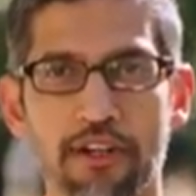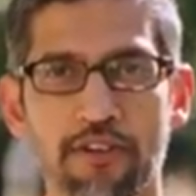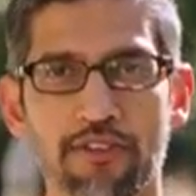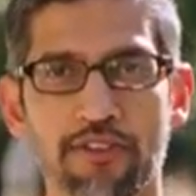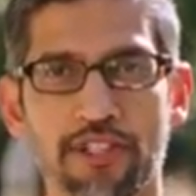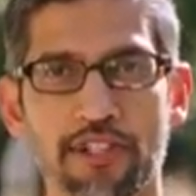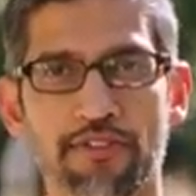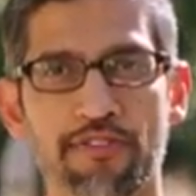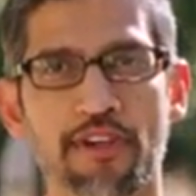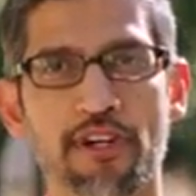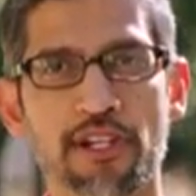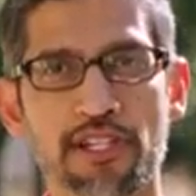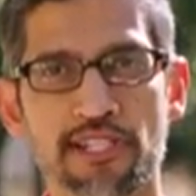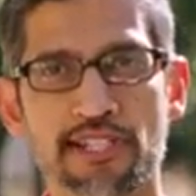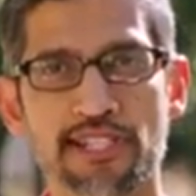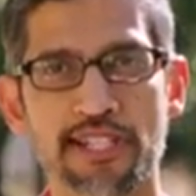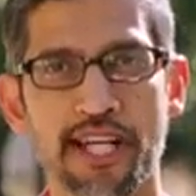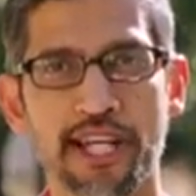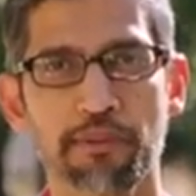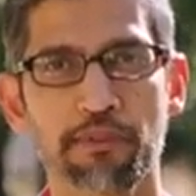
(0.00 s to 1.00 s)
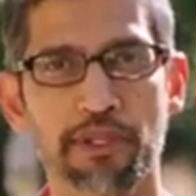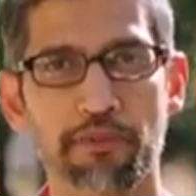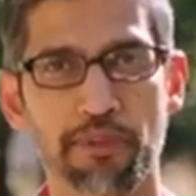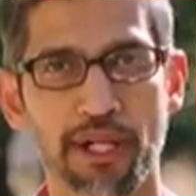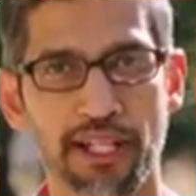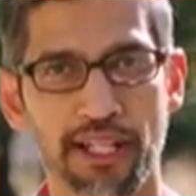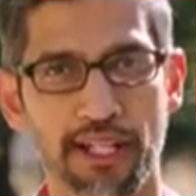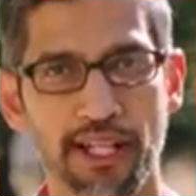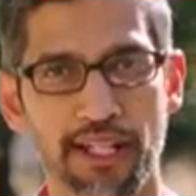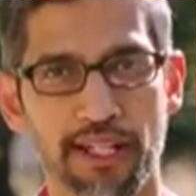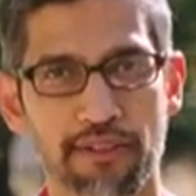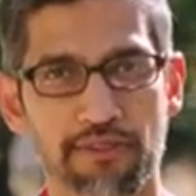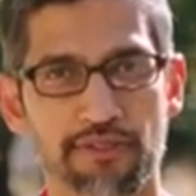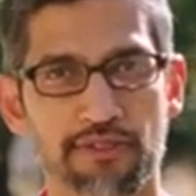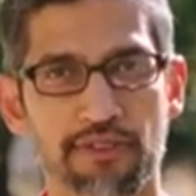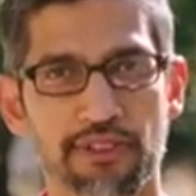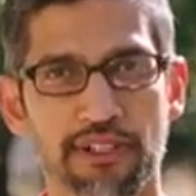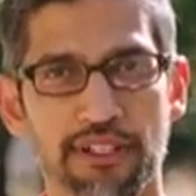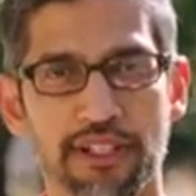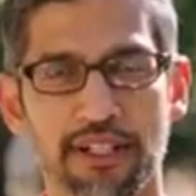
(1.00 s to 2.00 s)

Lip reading: For the first time in my life,